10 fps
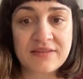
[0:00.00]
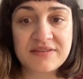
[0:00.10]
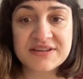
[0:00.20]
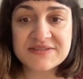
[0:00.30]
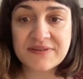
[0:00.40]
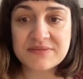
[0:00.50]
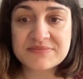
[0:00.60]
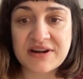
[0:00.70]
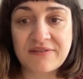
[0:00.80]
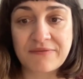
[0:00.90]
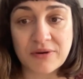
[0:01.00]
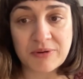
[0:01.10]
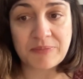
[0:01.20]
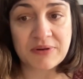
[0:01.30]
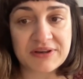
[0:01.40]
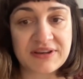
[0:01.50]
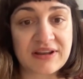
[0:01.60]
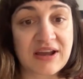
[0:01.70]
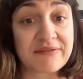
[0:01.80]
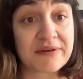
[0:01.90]
These films are a form of political
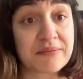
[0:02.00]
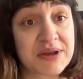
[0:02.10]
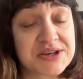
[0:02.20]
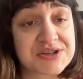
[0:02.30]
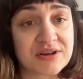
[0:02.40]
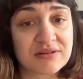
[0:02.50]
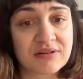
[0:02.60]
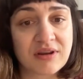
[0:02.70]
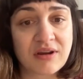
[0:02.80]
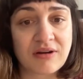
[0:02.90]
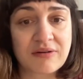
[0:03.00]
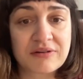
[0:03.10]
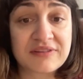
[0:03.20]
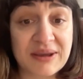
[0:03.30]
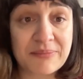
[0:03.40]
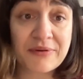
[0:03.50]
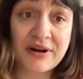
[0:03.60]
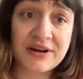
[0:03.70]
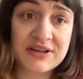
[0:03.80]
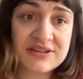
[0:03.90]
affirmation of
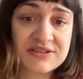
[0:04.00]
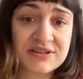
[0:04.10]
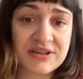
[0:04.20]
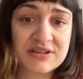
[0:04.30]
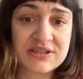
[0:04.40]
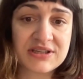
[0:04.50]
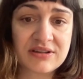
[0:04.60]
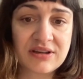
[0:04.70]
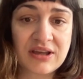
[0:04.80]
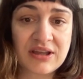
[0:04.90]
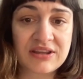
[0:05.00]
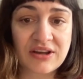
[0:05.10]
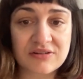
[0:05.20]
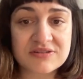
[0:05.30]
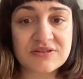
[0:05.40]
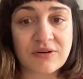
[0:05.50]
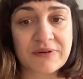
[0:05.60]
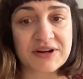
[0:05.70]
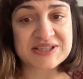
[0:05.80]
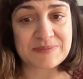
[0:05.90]
contemporary indigeneity that also offer
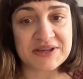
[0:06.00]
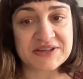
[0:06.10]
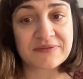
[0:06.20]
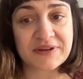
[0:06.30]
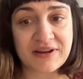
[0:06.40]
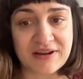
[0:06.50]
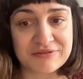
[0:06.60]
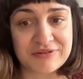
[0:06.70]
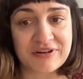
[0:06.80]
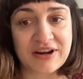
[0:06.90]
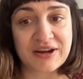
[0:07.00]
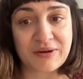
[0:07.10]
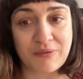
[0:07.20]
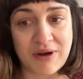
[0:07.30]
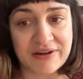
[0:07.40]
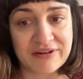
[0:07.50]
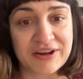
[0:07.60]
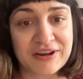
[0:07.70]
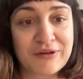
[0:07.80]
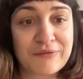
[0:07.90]
a space of encounter and
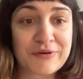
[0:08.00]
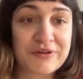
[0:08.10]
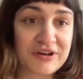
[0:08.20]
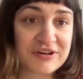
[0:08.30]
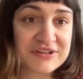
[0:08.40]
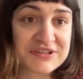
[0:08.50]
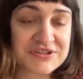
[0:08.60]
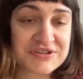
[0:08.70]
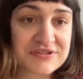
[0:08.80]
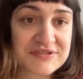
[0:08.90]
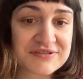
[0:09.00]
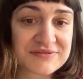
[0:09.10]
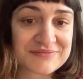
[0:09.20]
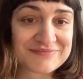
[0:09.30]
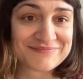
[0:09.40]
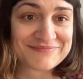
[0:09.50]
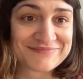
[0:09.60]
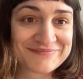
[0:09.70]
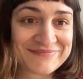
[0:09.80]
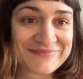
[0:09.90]
inquiry for the non-indigenous.
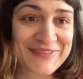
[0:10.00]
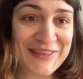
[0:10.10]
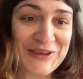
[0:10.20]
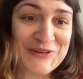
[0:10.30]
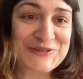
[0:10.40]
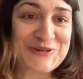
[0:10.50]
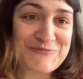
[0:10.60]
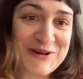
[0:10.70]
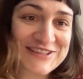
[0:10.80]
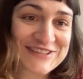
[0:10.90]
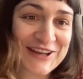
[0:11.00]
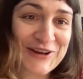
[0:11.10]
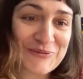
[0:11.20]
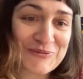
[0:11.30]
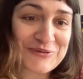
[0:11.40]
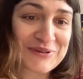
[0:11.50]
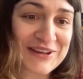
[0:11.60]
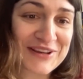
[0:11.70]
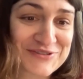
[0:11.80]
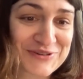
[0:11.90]
Thank you so much. I hope you
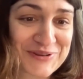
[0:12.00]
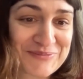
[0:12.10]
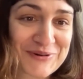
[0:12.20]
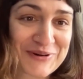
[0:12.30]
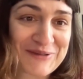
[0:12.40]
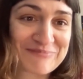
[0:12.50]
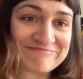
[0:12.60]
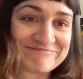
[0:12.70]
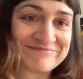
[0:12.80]
really enjoyed the program.